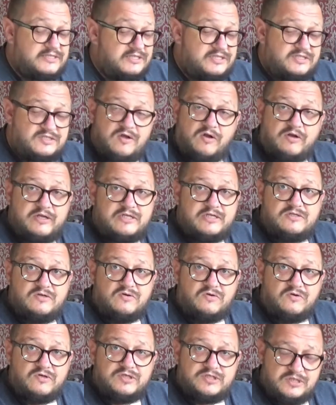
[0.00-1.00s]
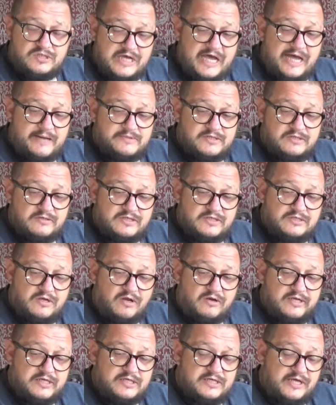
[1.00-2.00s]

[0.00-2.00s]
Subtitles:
solid torch, absolutely solid.